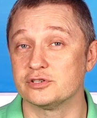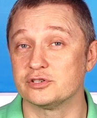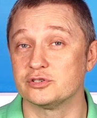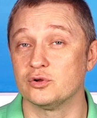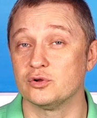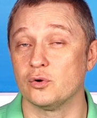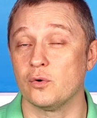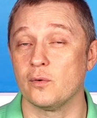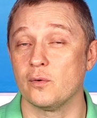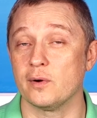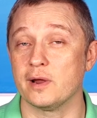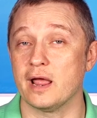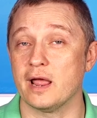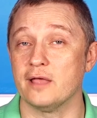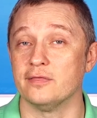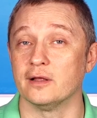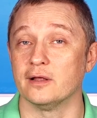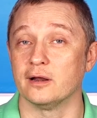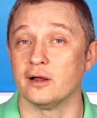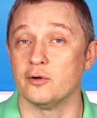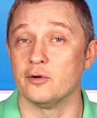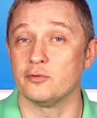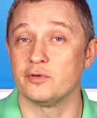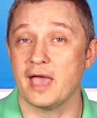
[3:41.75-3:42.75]
story and
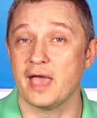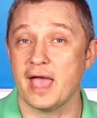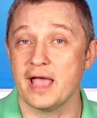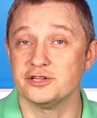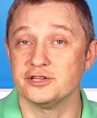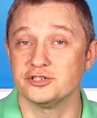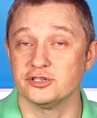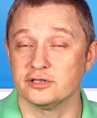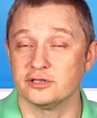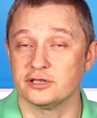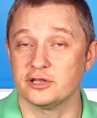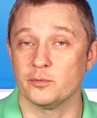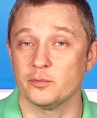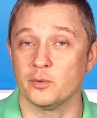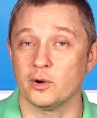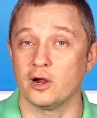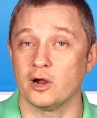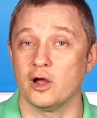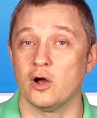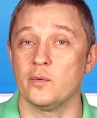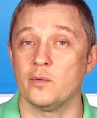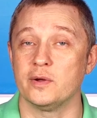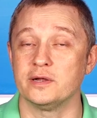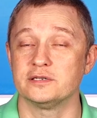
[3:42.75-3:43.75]
the location that we're
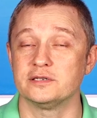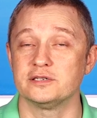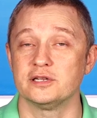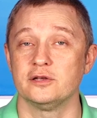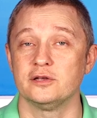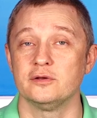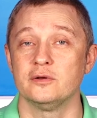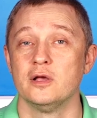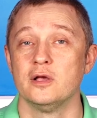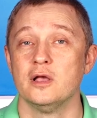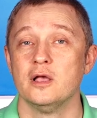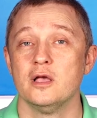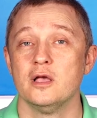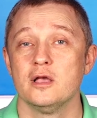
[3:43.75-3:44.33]
going to,